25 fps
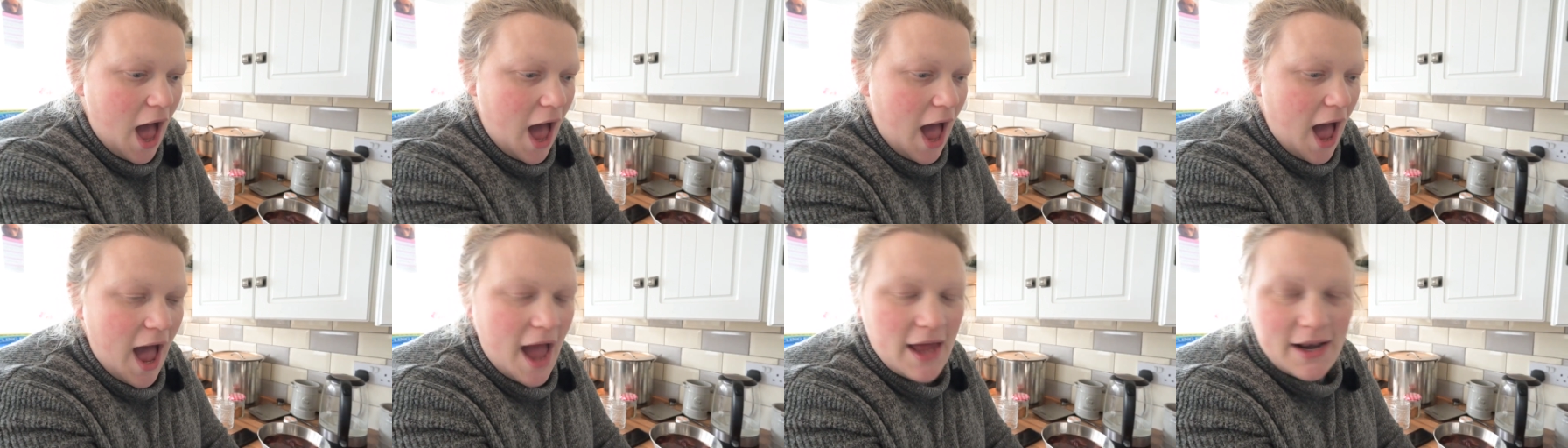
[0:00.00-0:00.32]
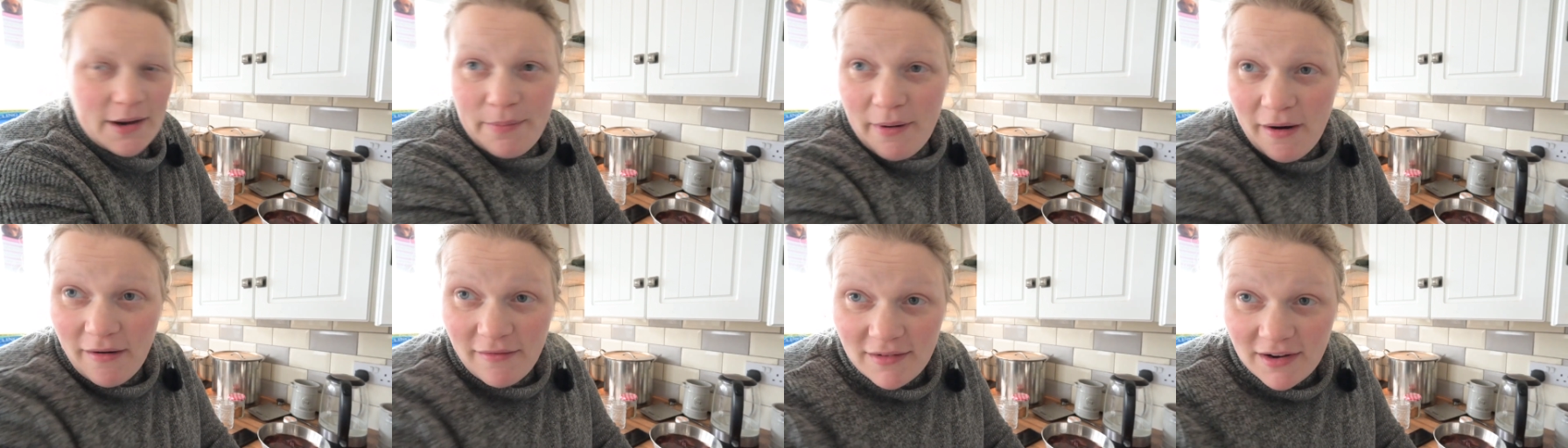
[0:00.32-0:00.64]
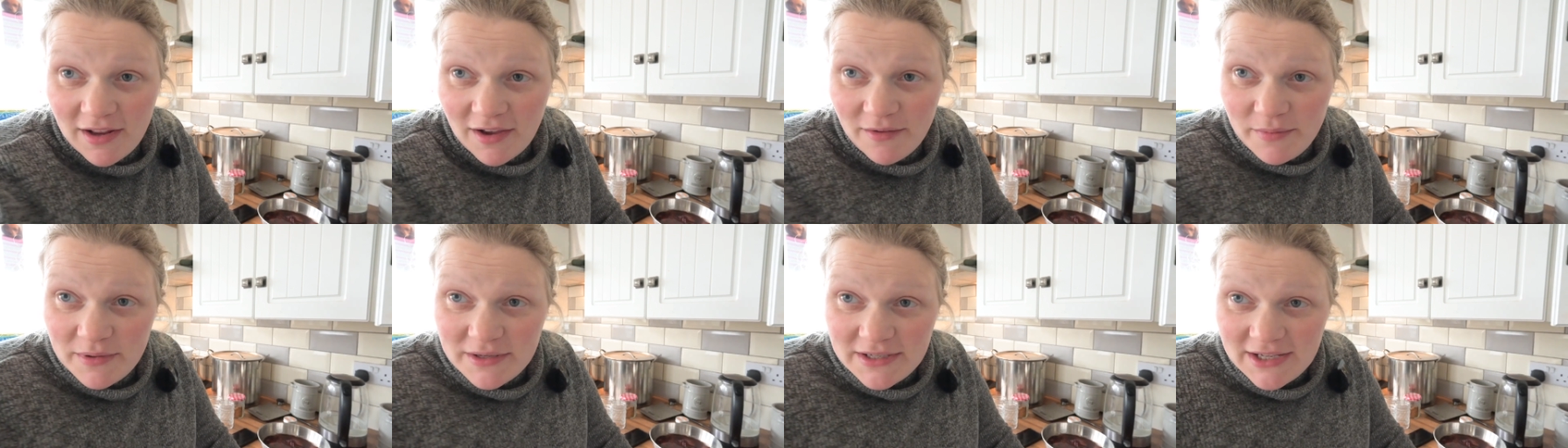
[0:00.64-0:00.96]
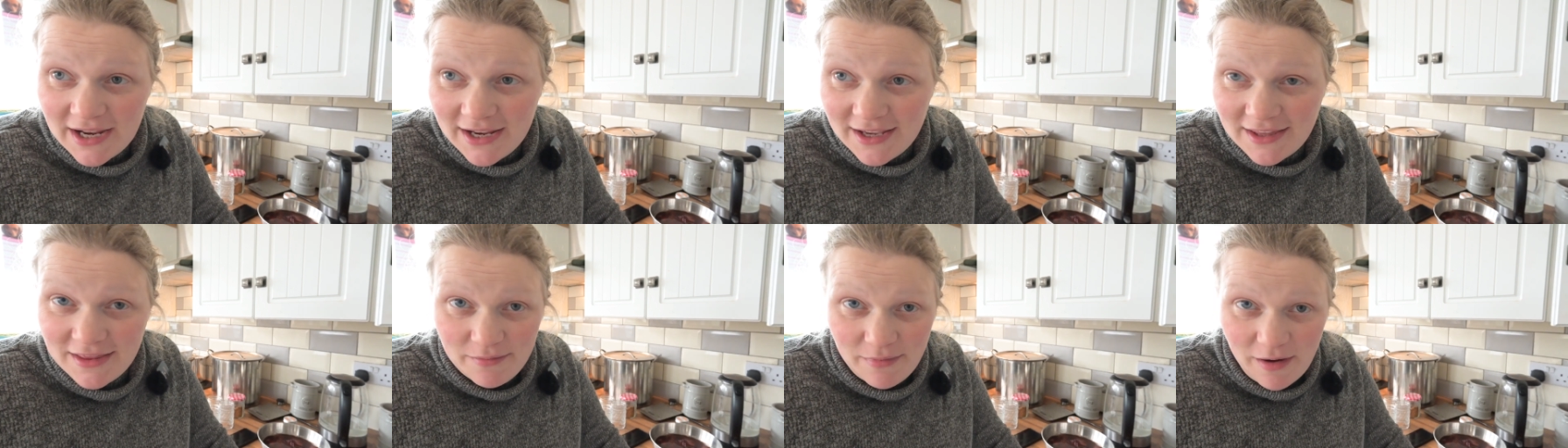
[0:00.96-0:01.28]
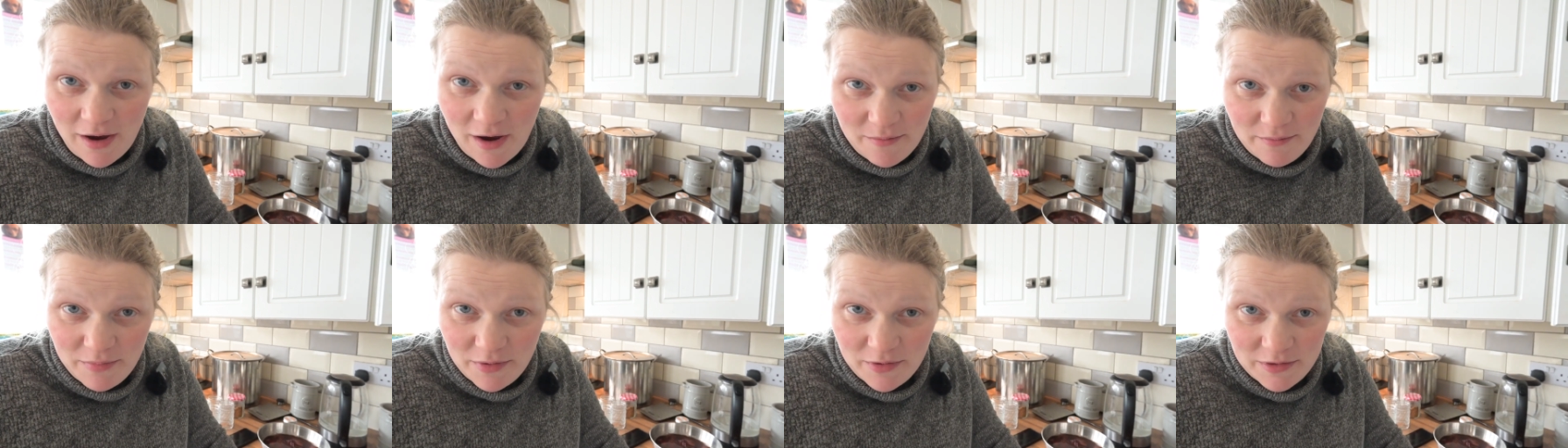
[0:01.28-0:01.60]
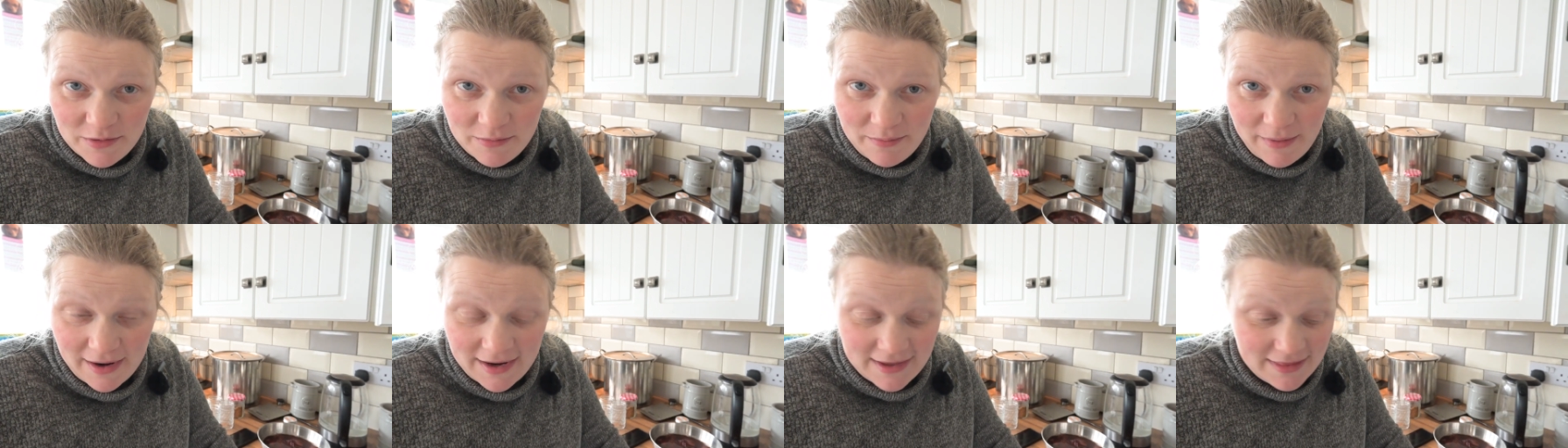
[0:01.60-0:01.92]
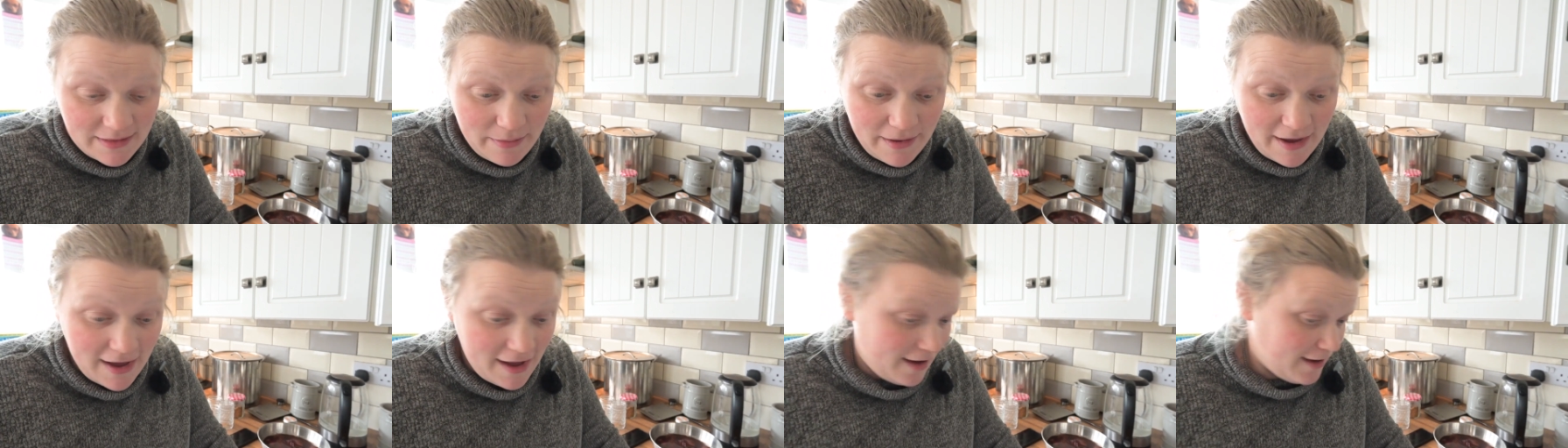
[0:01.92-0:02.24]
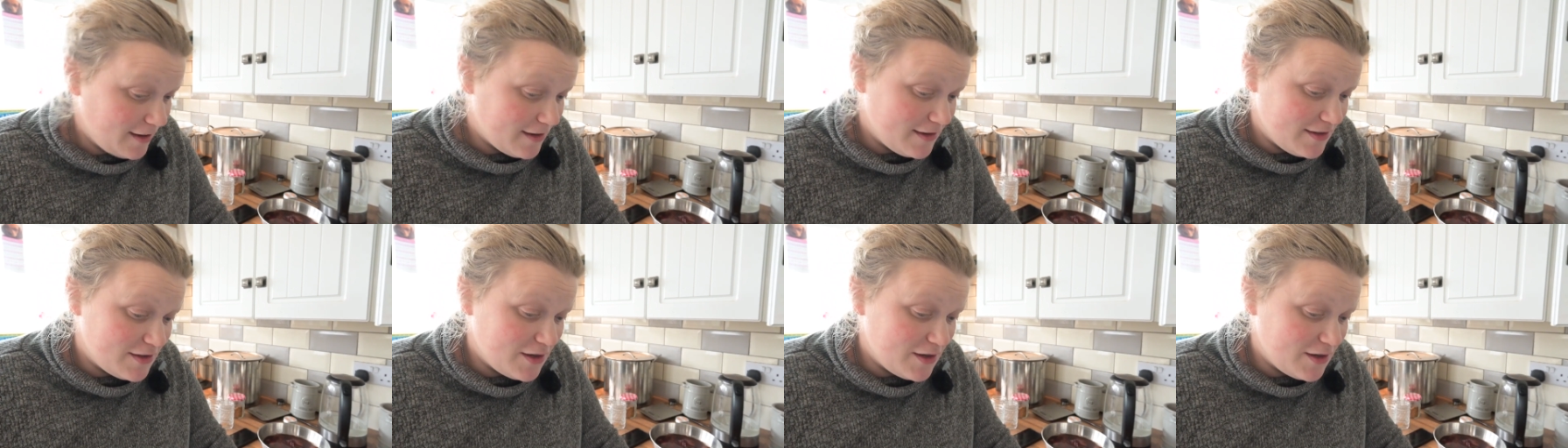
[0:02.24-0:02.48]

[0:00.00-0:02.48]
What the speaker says: And apparently I've been taking them out and putting them back in the bag.